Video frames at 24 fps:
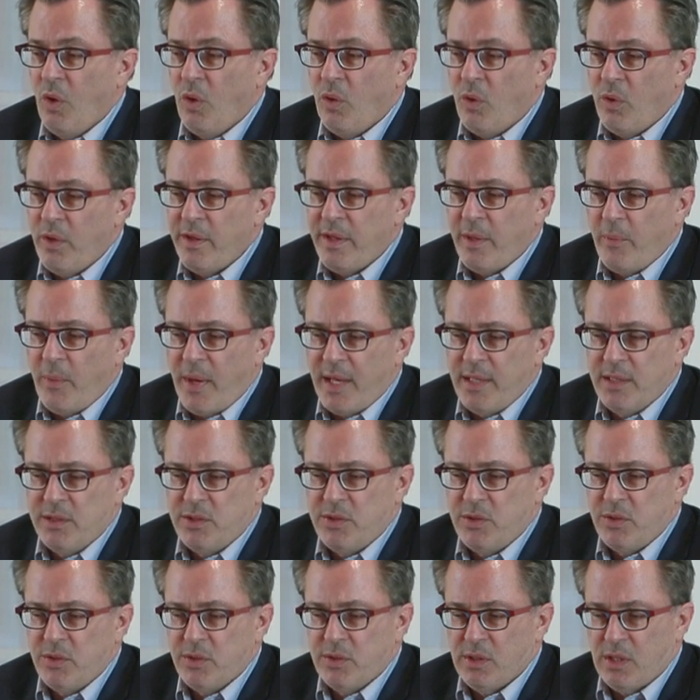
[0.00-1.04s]
or they
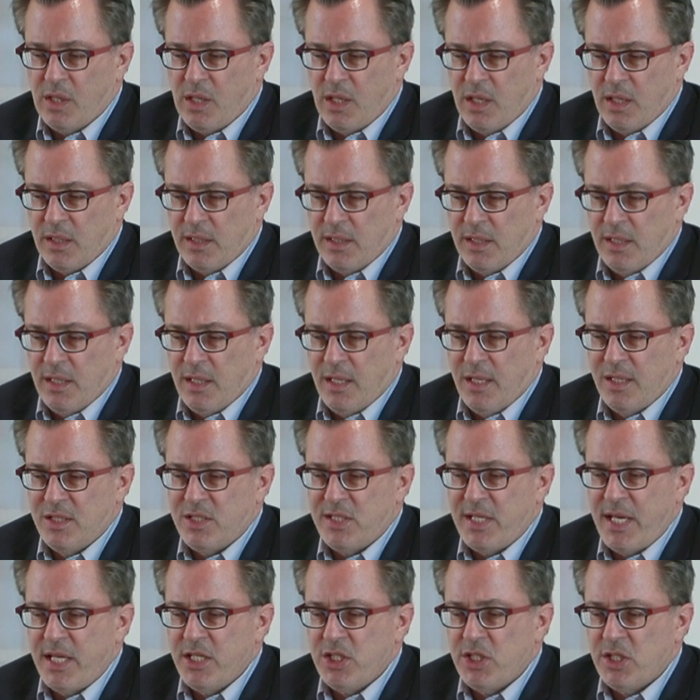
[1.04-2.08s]
waited too long.
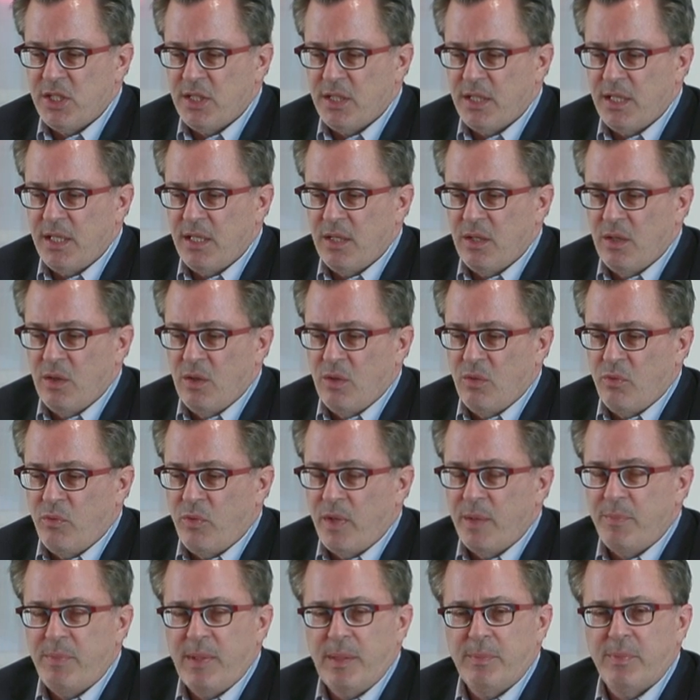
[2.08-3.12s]
Essentially,
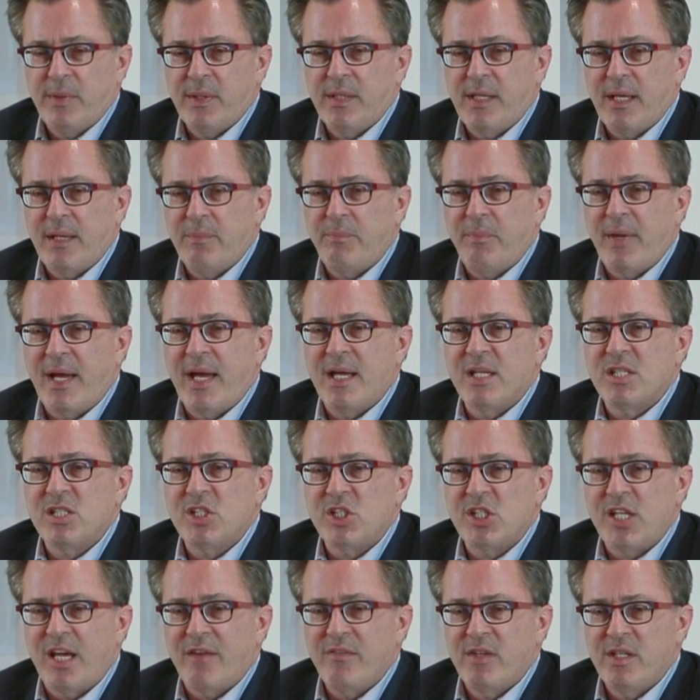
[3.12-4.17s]
when people get
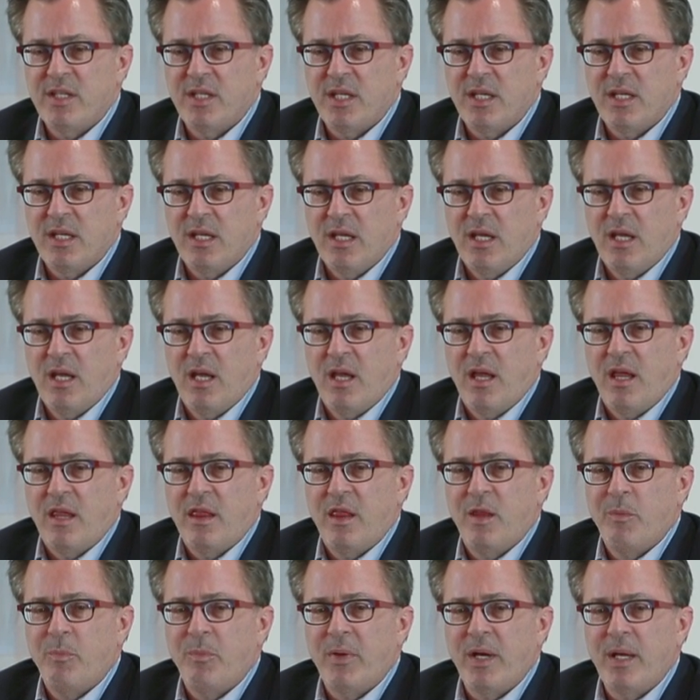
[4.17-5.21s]
past 70,
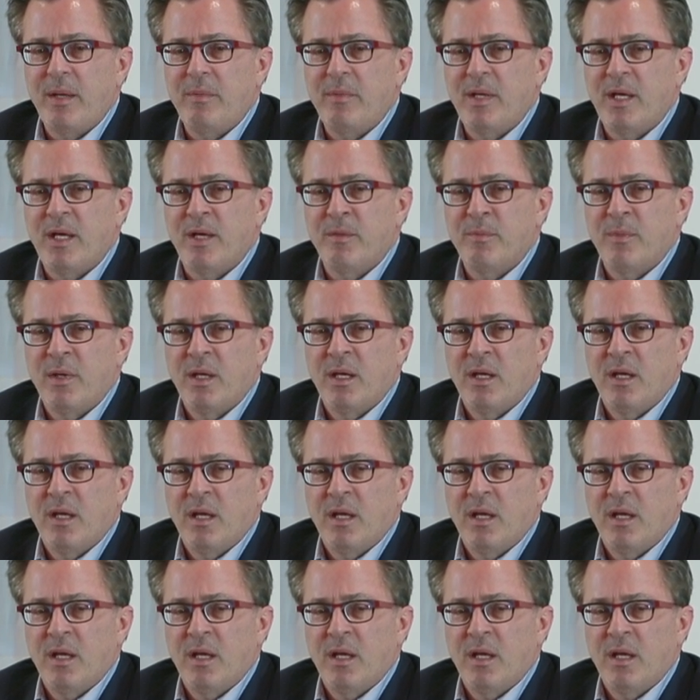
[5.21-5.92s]
the premium